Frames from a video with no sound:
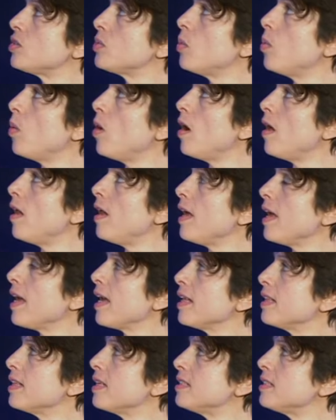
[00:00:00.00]

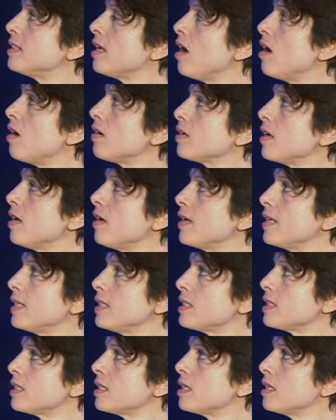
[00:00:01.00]
twirling in the dark
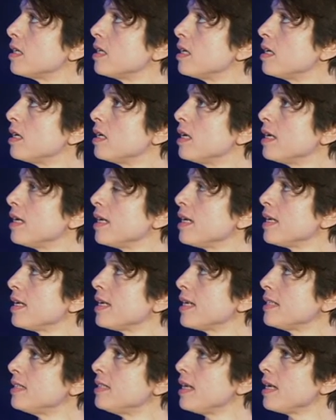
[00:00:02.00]
night,
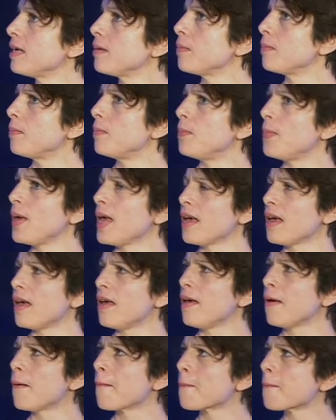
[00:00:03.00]
getting
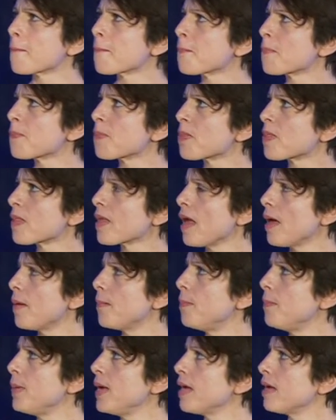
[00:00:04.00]
bigger
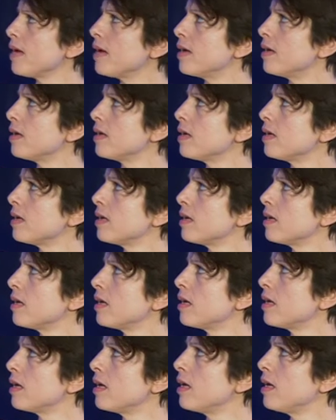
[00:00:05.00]
and bigger.
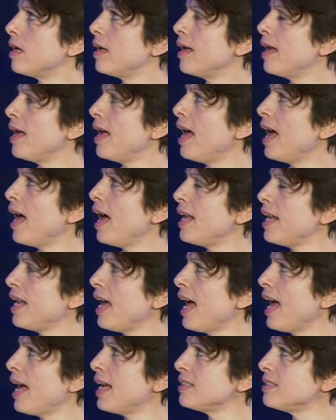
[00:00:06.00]
And
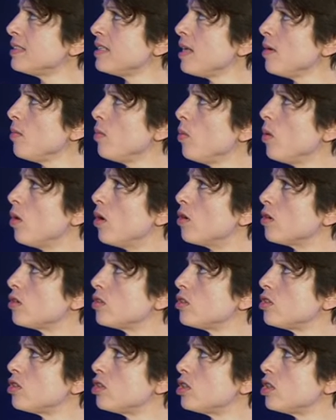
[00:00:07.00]
as he
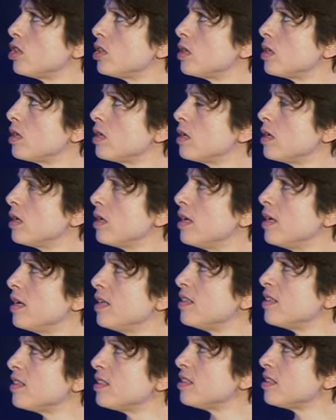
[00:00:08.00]
watched,
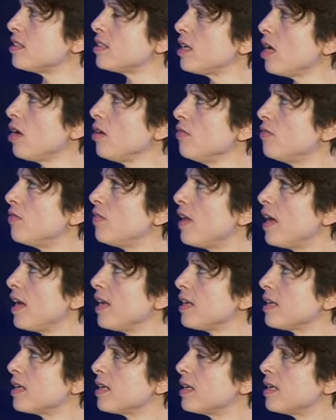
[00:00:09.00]
the
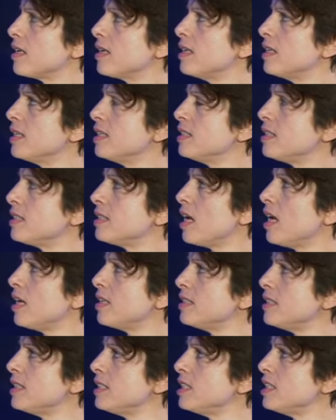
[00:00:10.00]
snowflake
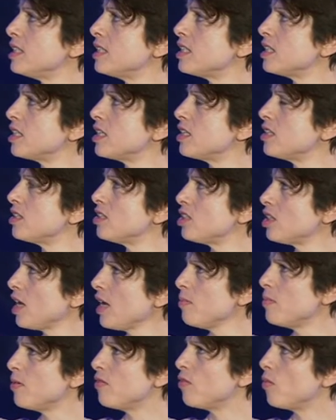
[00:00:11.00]
turned into the
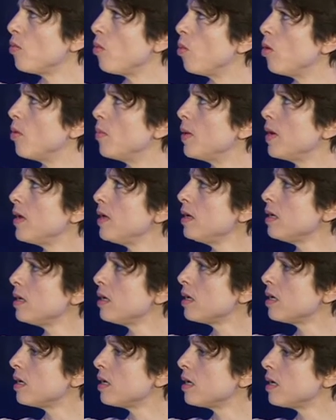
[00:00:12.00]
shape of a woman,
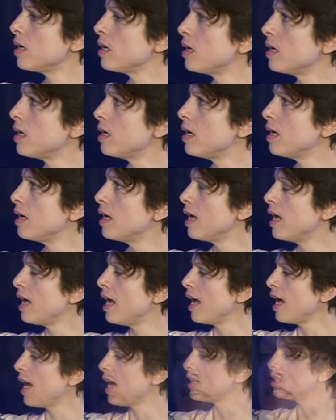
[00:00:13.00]

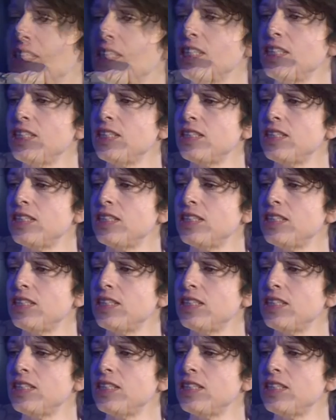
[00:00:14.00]
and she